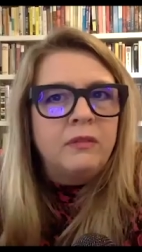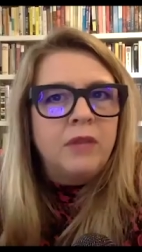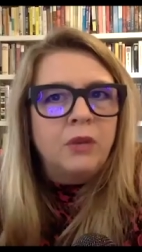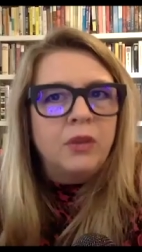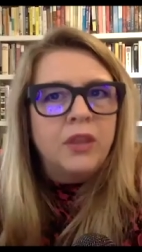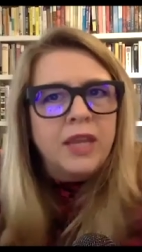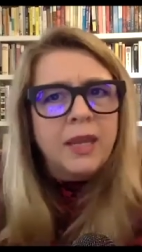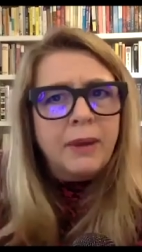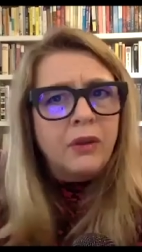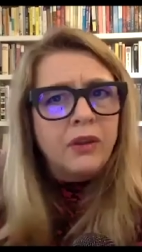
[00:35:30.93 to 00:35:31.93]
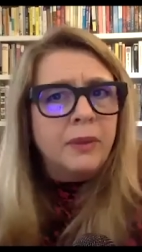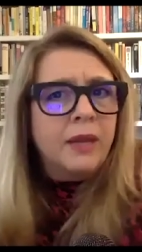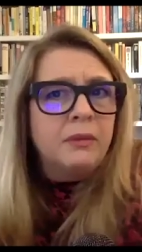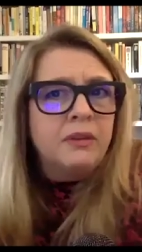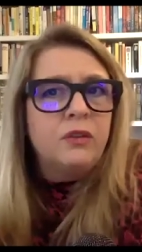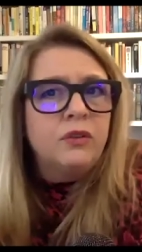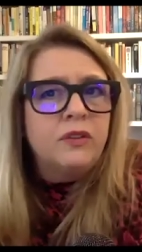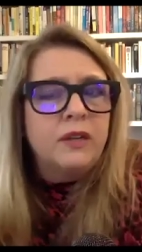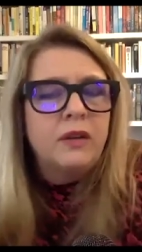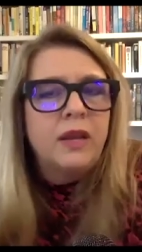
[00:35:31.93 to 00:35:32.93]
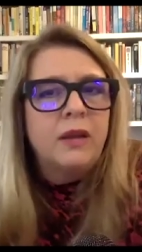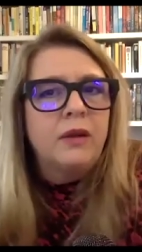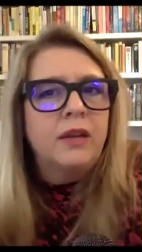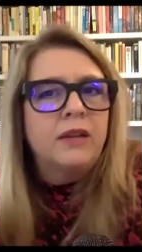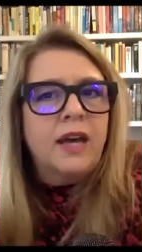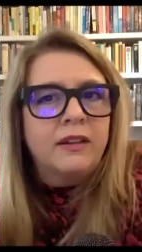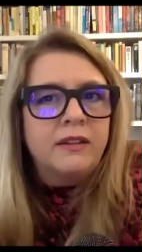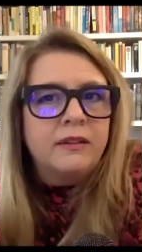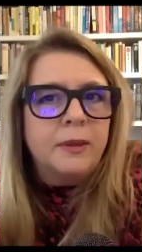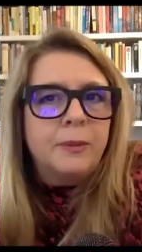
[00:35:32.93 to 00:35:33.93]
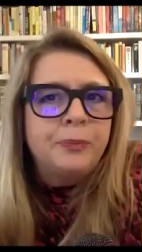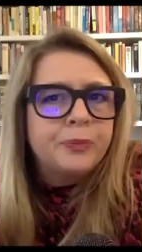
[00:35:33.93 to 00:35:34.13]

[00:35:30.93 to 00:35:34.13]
you know, thinking about the blind masseuse and, and exoticism.